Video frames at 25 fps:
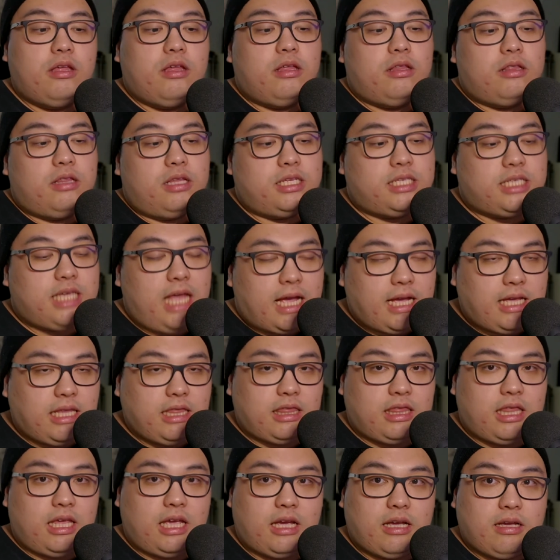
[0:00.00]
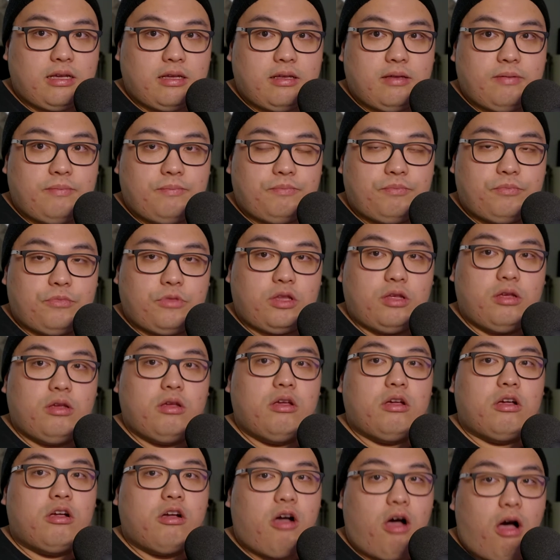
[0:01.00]
The second thing,
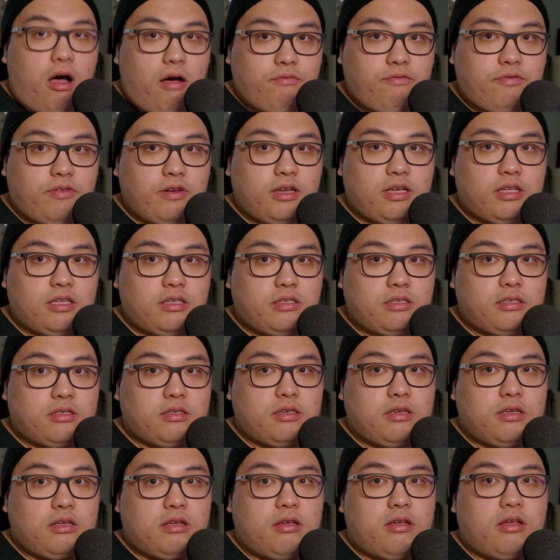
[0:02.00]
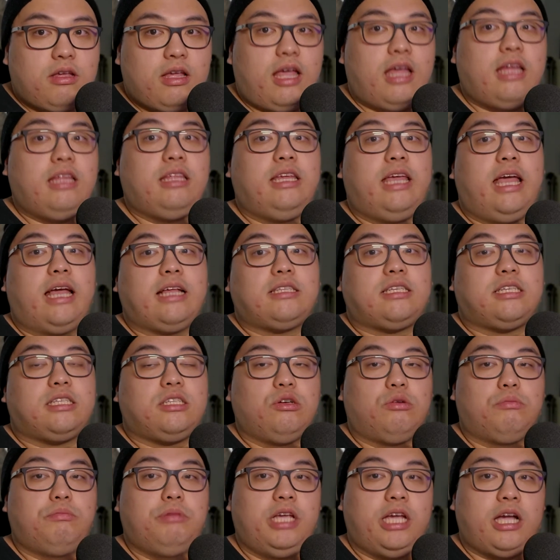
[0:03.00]
confidence and yet
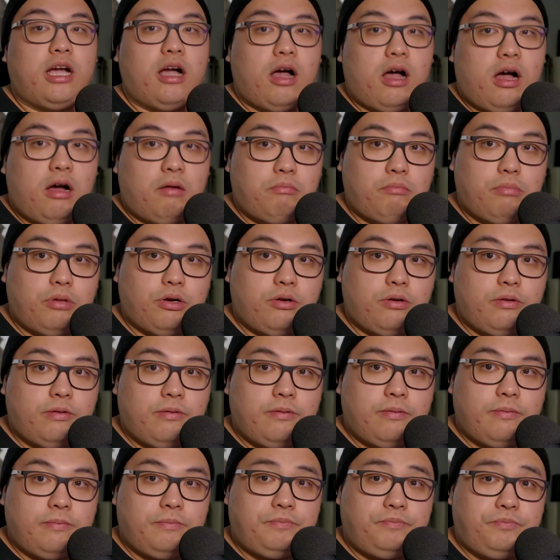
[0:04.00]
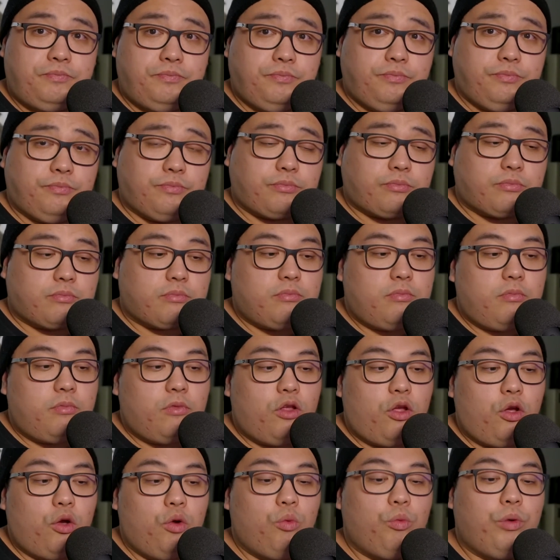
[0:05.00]
still being humble.
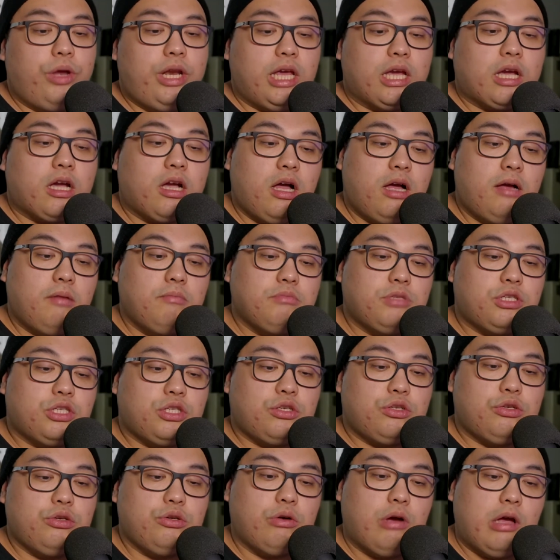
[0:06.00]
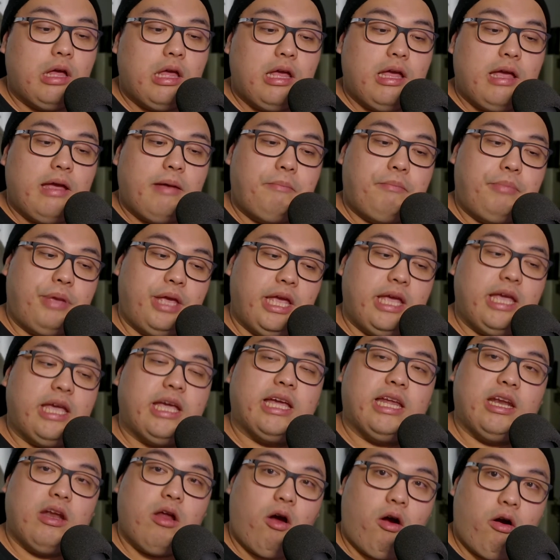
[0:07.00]
When it comes to
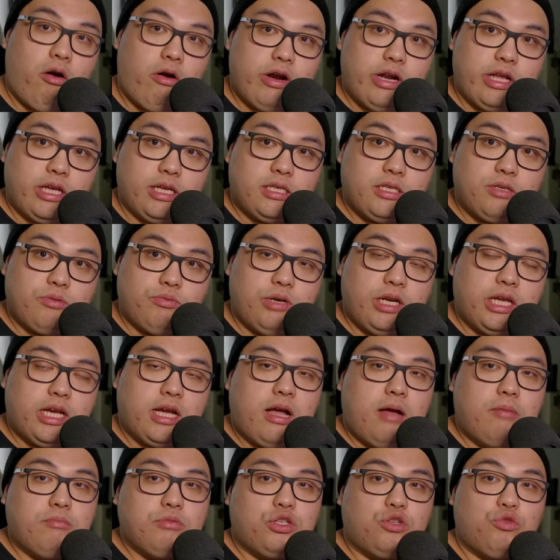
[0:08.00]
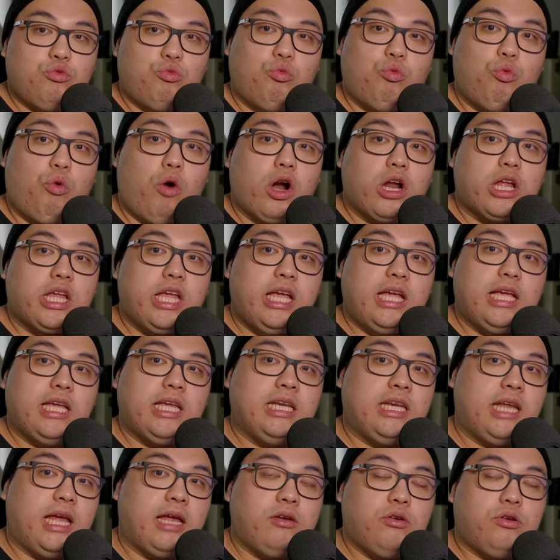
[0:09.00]
being an artist, when it comes to working
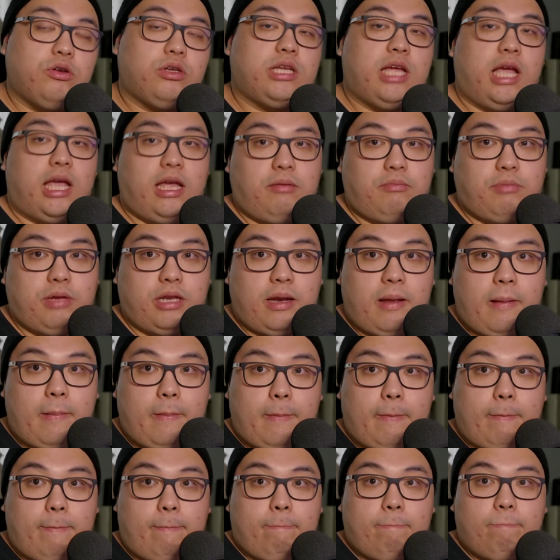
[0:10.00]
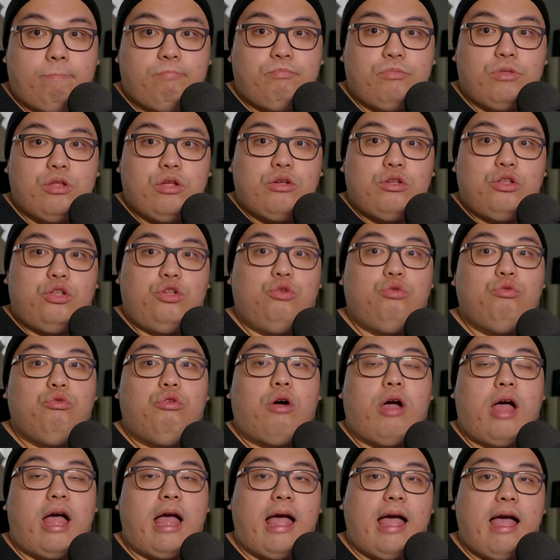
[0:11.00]
in entertainment, you
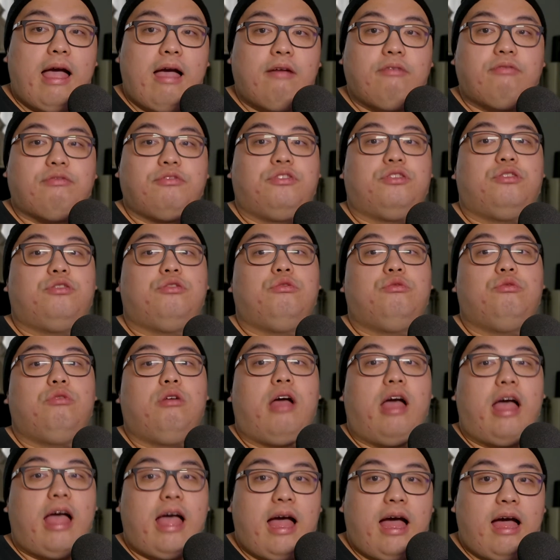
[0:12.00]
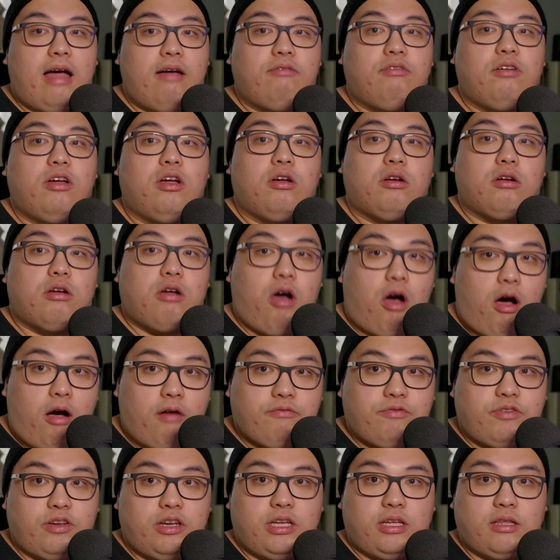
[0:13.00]
have to have
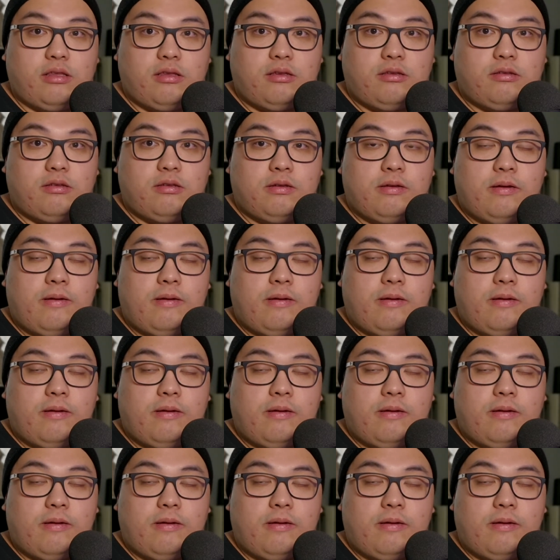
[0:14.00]
confidence.